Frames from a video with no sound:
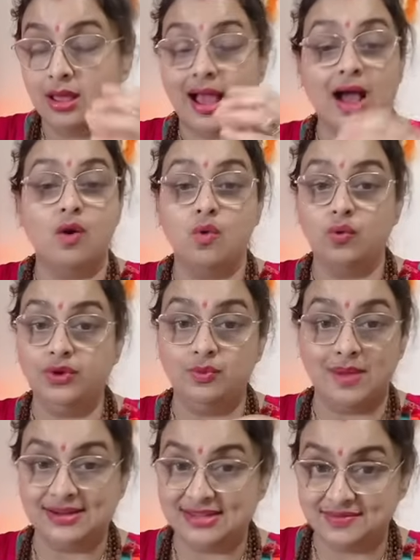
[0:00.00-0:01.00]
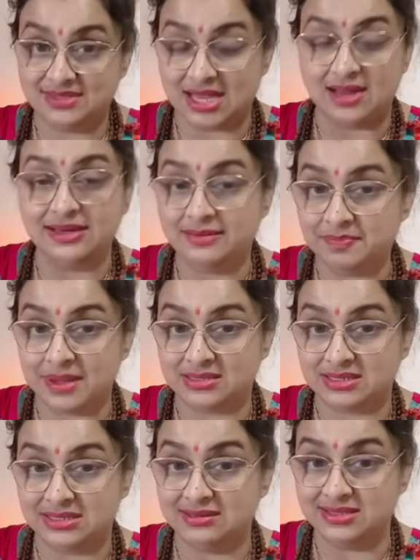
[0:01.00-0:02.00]
how you might have done in
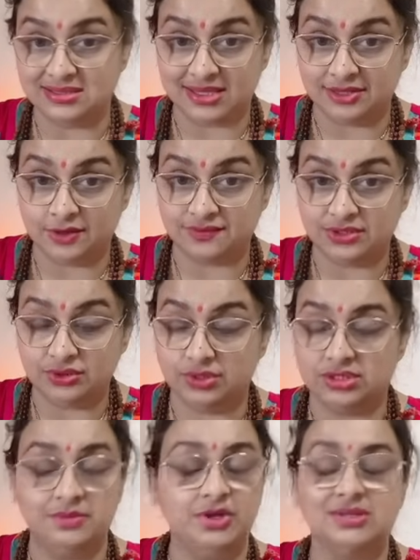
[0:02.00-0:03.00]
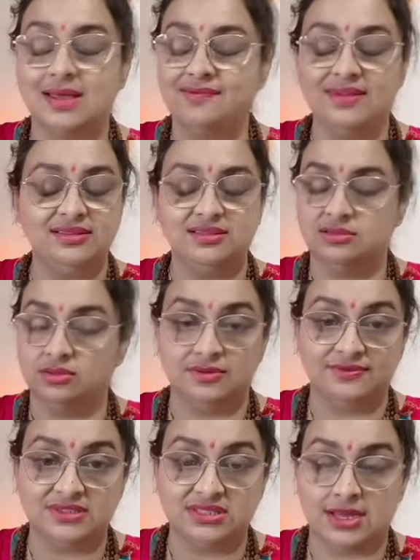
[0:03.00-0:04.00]
past in this kind of situation because i feel this is not the
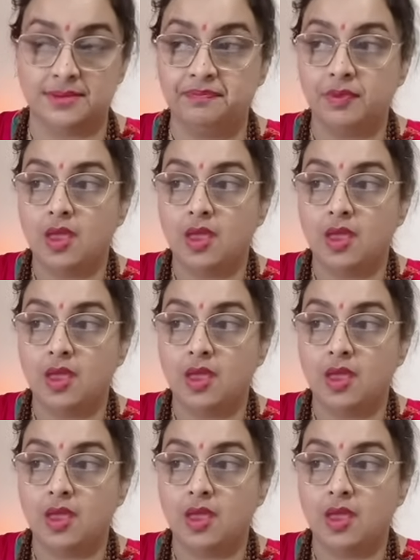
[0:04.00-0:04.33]
first time